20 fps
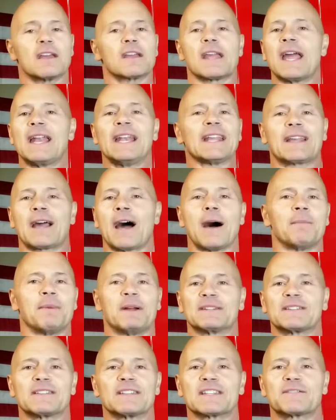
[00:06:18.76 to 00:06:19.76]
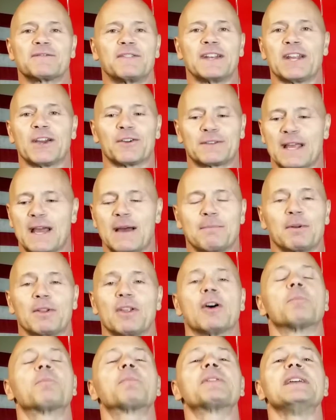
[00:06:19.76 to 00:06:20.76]
any comments to this video down
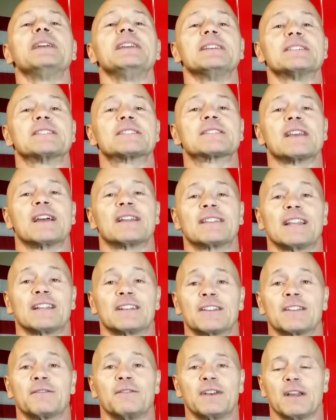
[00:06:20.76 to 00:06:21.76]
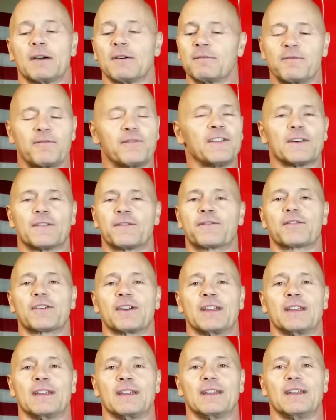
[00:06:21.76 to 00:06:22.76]
below, please, at the end of the video, feel
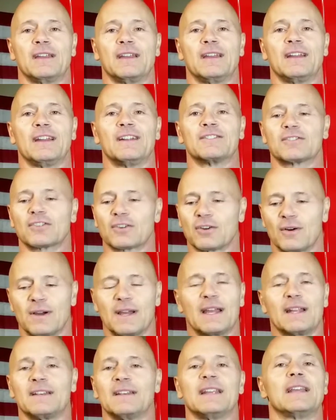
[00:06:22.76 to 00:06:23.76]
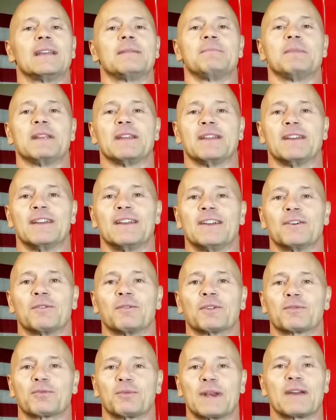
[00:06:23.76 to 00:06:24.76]
free to go ahead and hit me
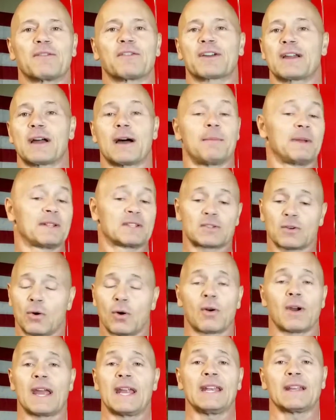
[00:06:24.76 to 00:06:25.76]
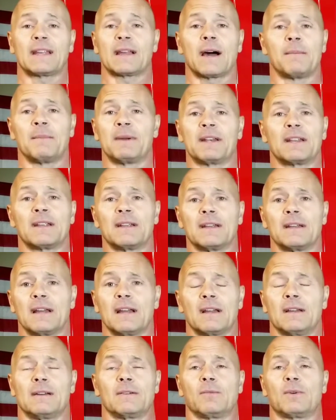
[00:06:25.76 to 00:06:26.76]
with whatever comments or any comment
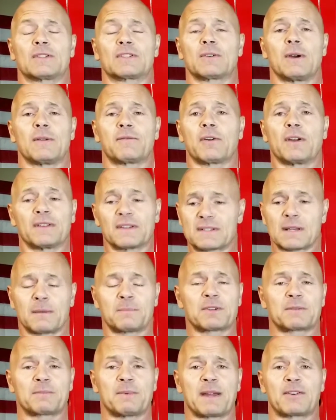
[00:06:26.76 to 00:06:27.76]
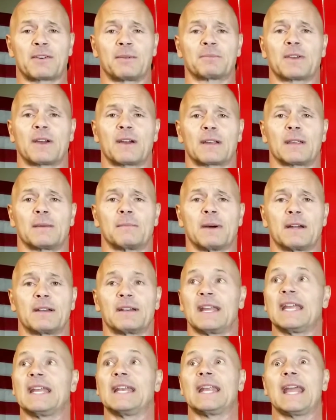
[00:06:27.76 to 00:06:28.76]
whatsoever on the subject matter I'm talking
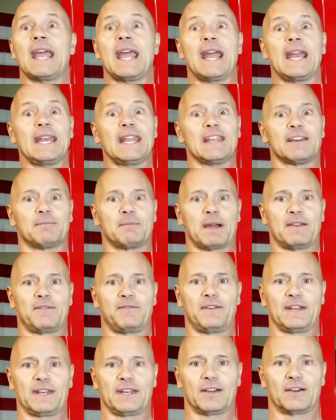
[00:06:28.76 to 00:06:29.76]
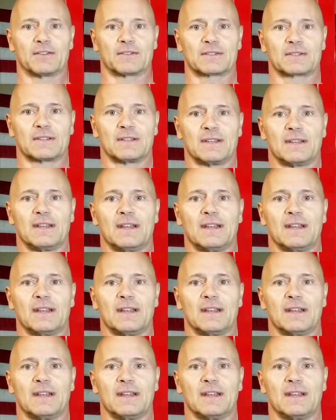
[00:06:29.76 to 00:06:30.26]
about in any of my videos.